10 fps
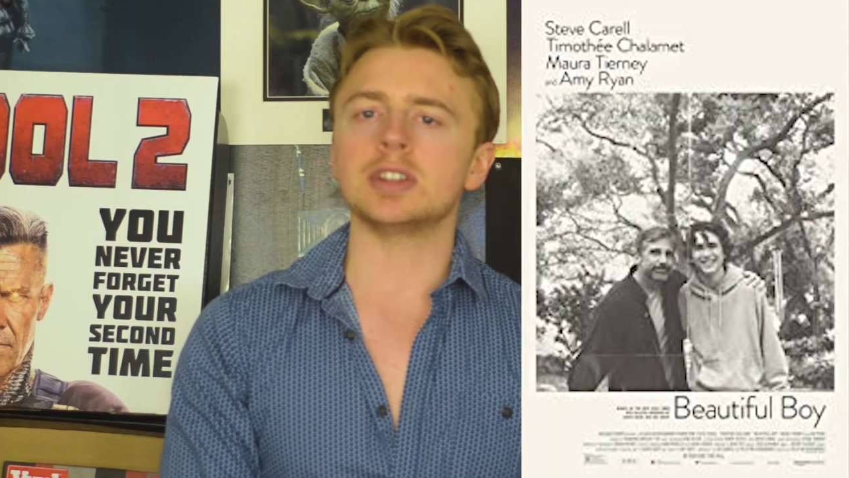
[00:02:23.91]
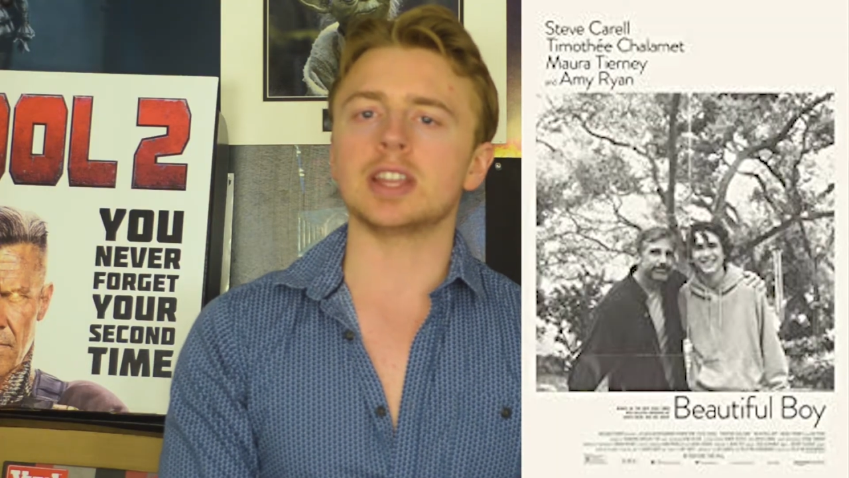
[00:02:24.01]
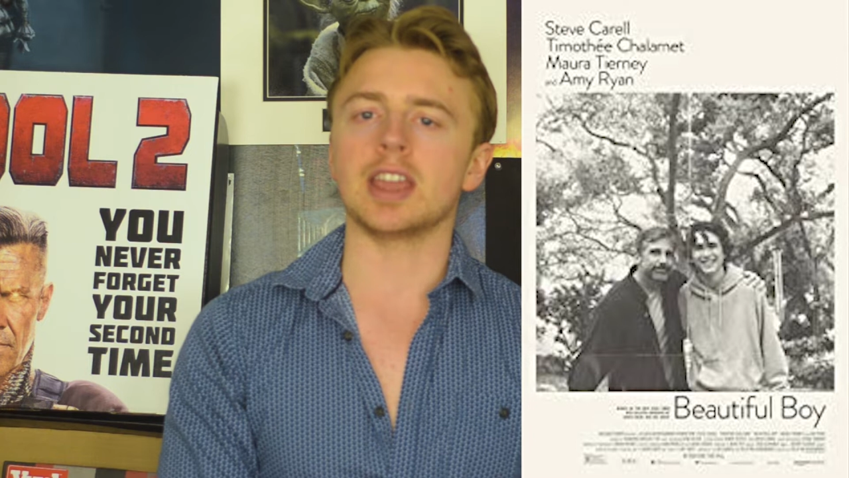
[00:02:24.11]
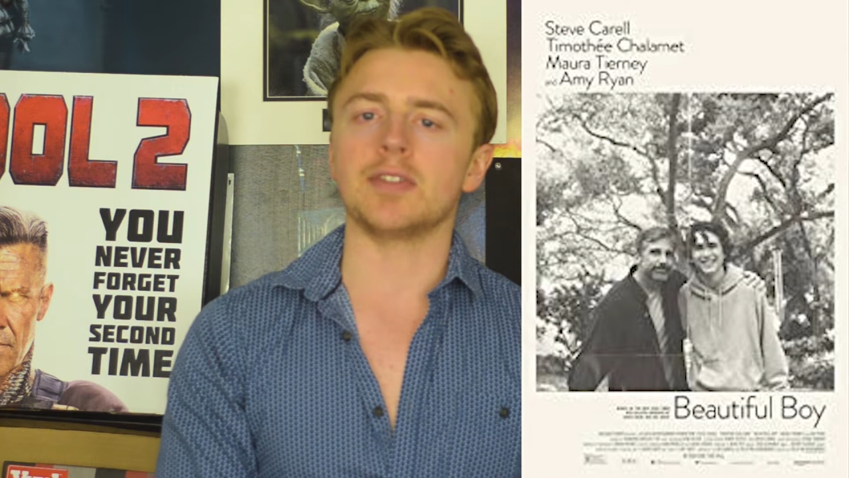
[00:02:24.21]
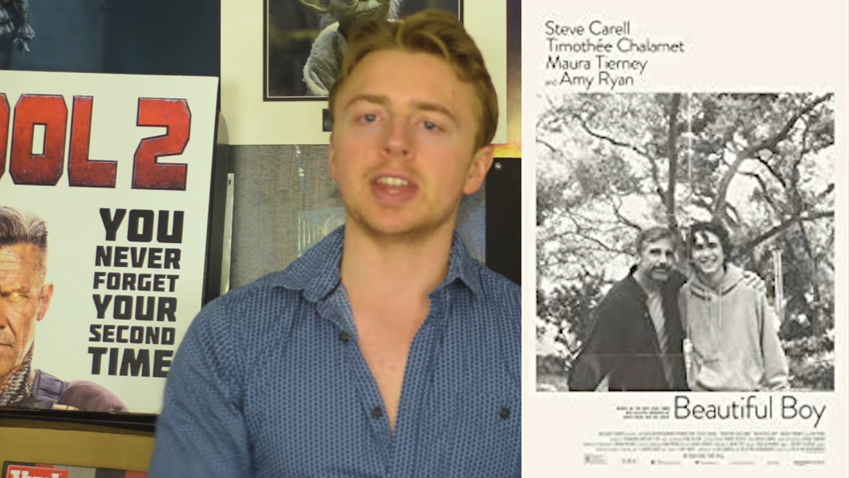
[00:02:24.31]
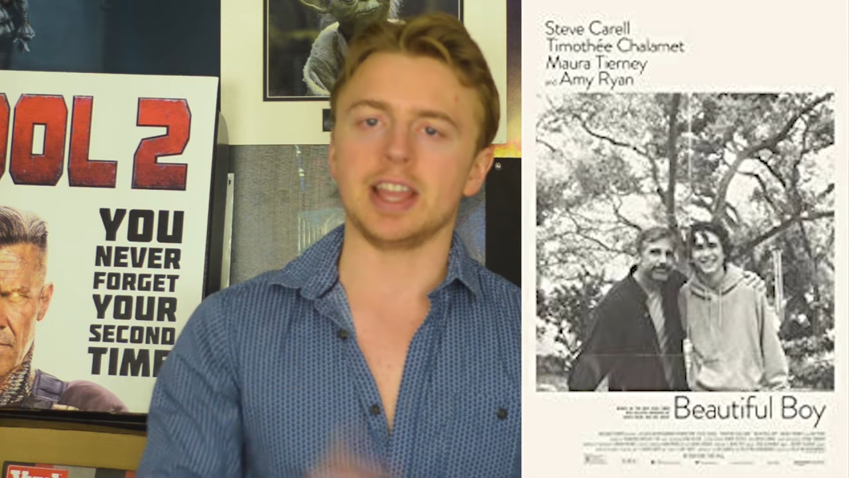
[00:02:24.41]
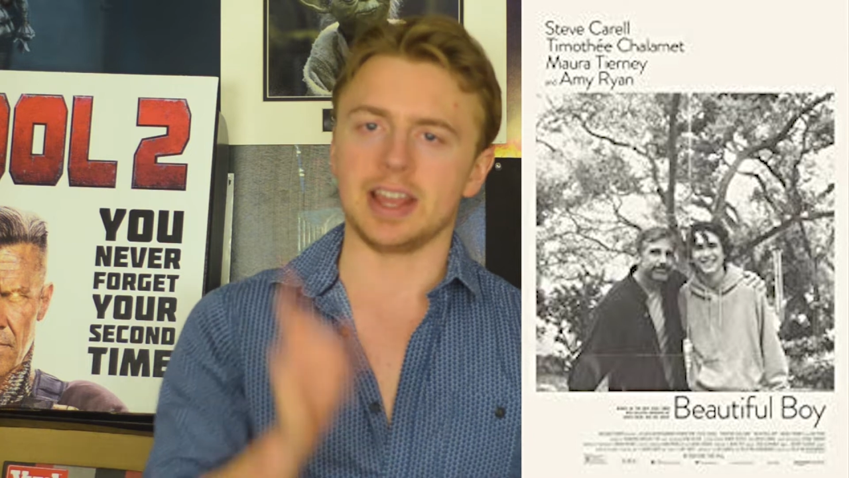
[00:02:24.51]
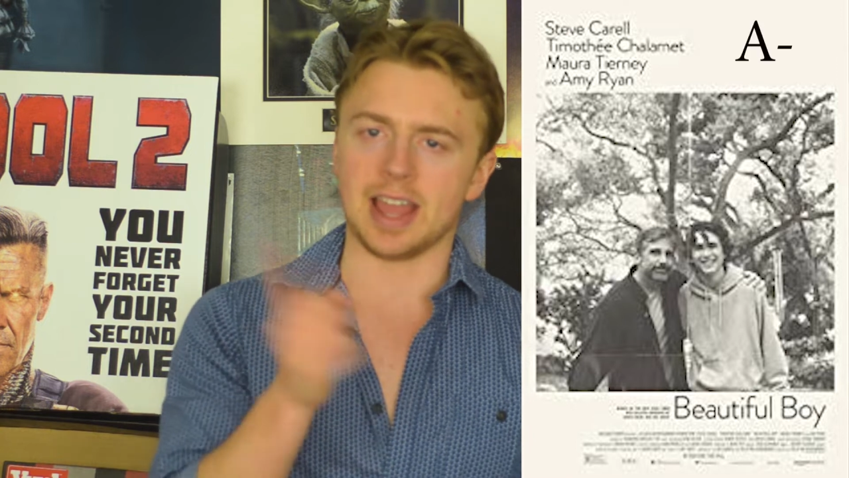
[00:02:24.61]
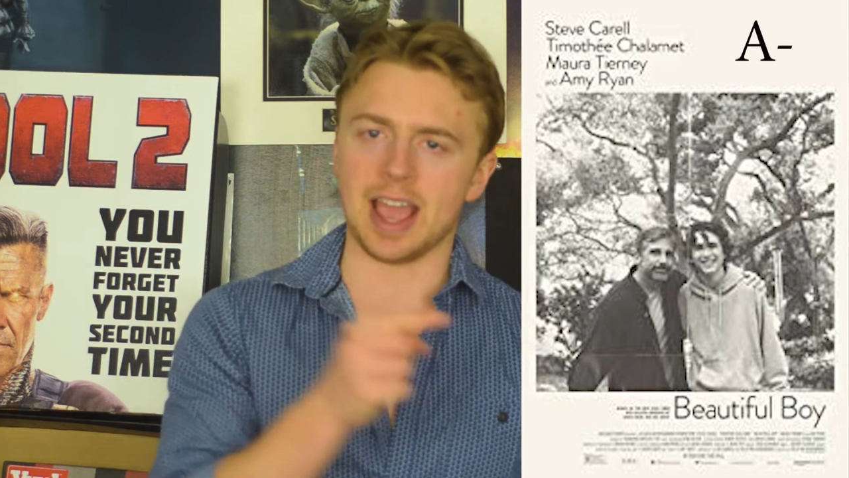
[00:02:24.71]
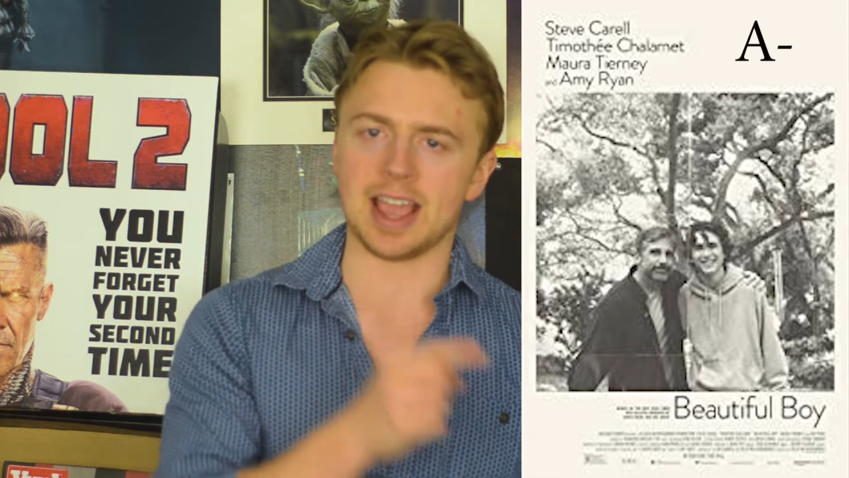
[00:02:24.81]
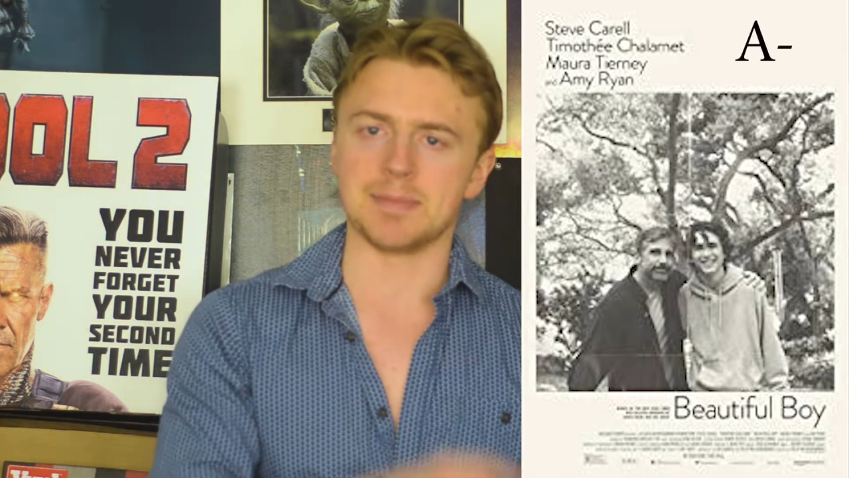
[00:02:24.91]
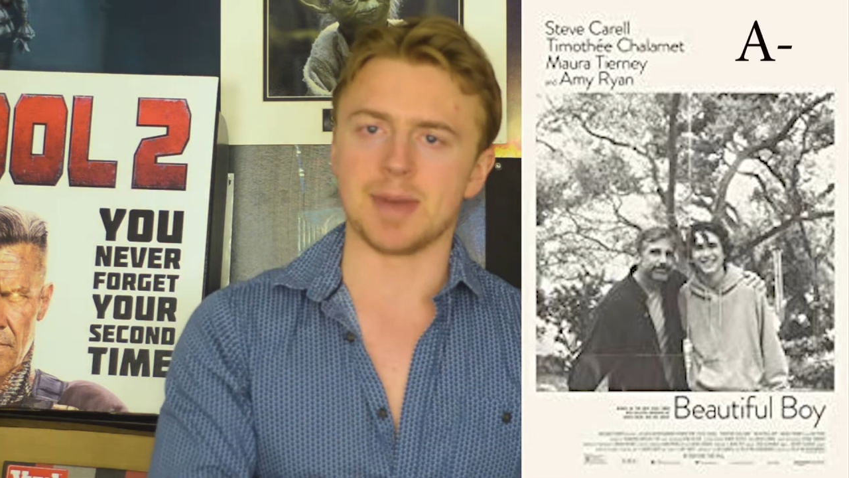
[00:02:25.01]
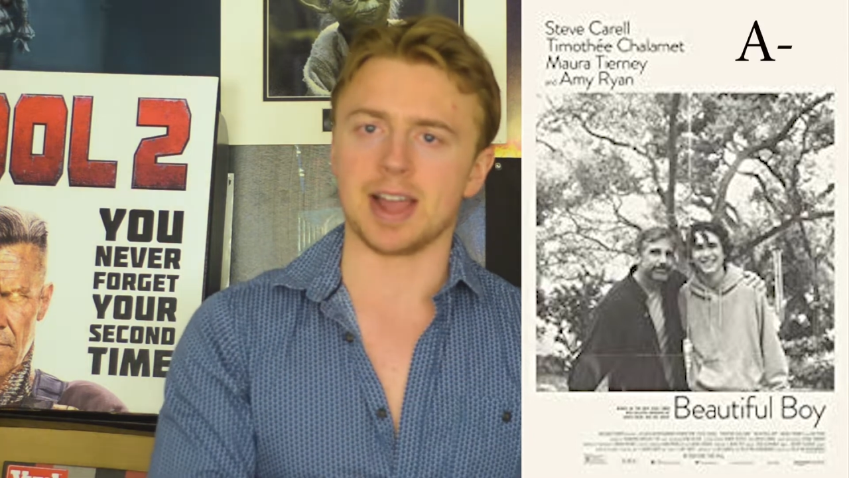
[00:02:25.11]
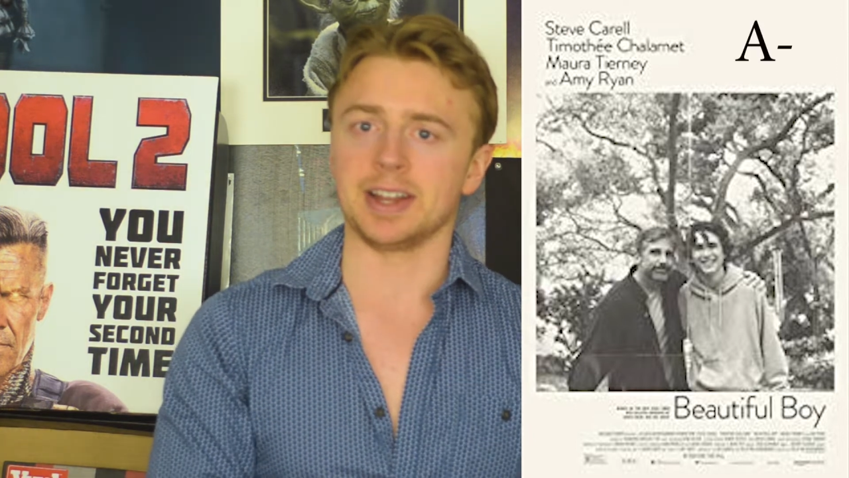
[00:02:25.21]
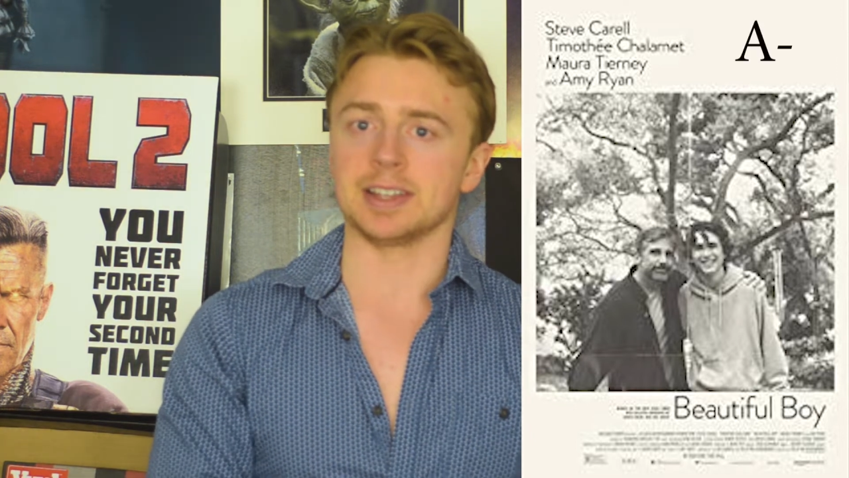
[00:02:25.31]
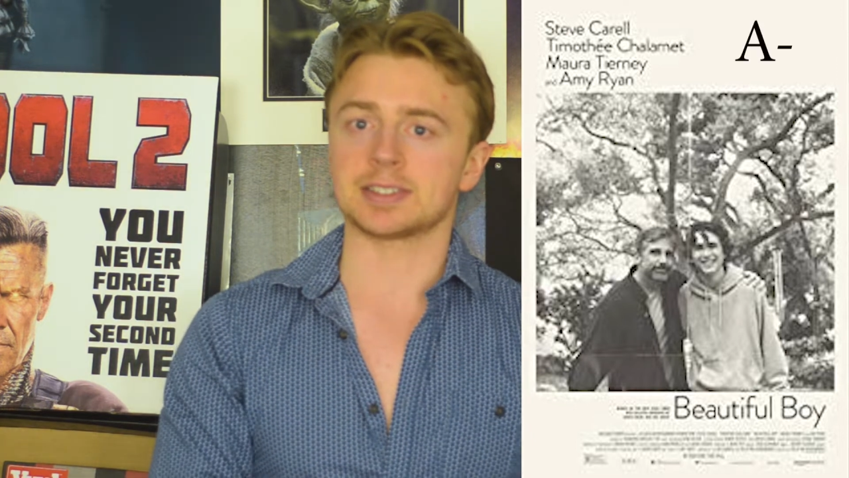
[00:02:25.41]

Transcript: to give it an A minus.